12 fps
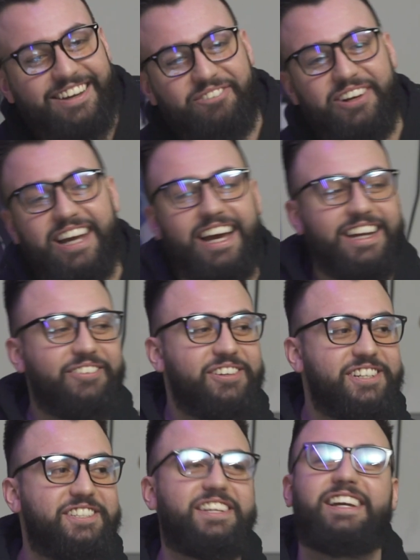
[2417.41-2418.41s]
But yeah,
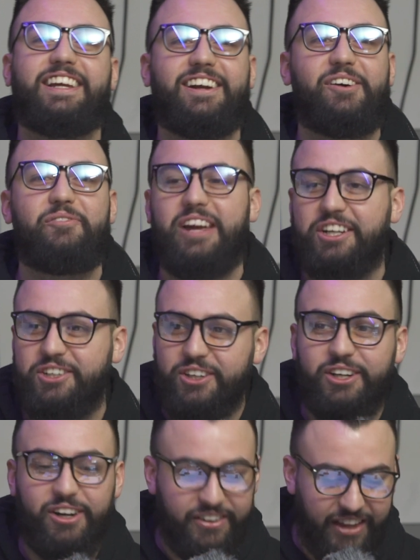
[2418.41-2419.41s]
even just like, make sure
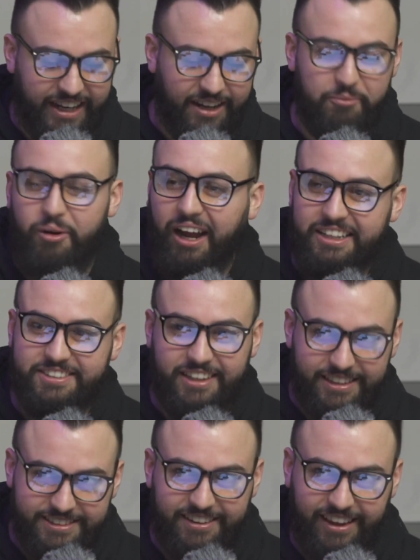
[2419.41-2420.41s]
you're in like a
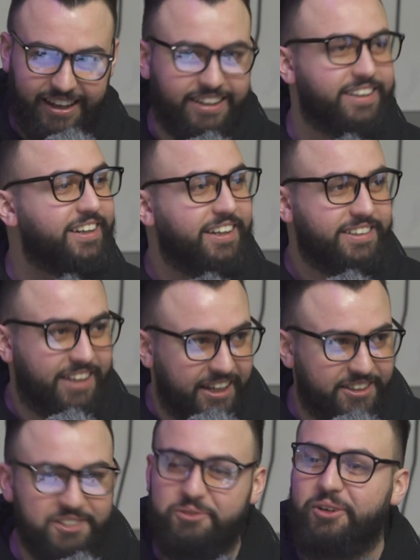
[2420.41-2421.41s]
mindset to like
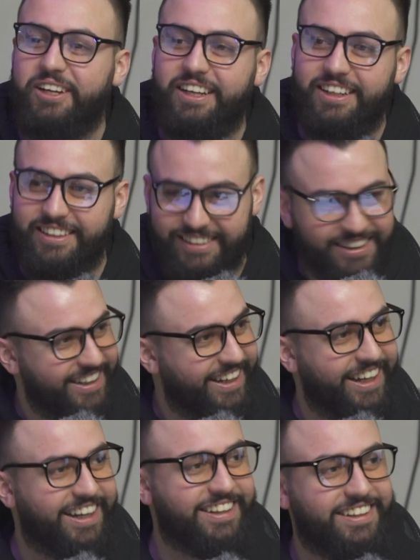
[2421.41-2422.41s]
take this one in.
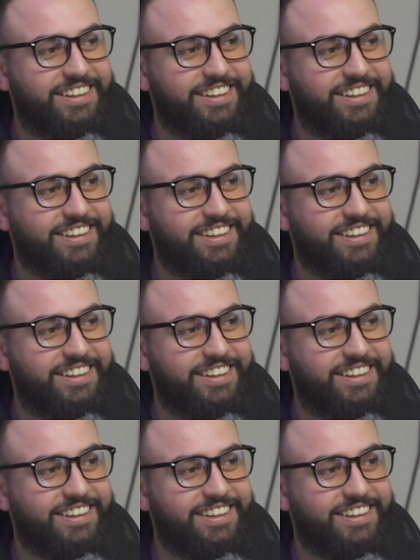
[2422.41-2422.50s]
Yeah.